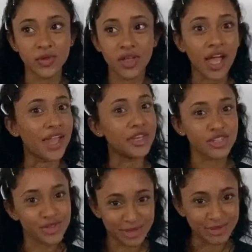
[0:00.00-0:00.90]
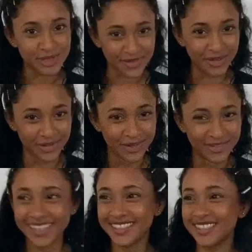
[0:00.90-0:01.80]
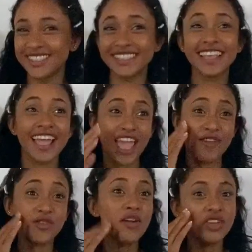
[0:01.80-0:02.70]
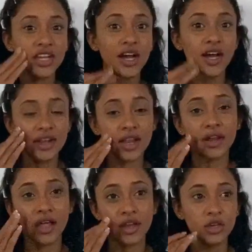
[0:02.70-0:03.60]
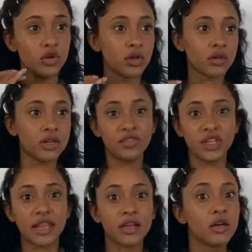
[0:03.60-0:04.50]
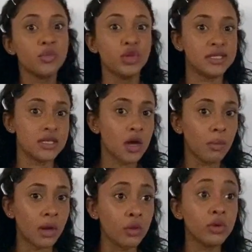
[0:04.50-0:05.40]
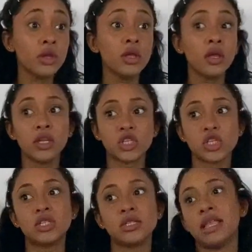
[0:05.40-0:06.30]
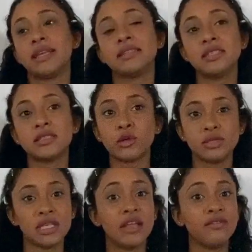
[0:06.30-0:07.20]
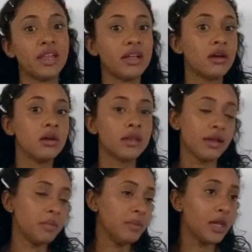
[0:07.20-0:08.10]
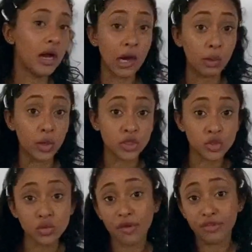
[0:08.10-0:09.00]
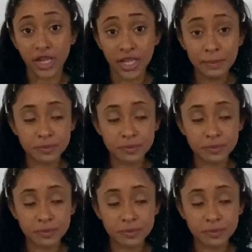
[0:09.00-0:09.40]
and you shouldn't go to the beach if you have COVID. So just, if you have a yard and you're not living in like a community compound, just like sit outside for like maybe an hour or two every day,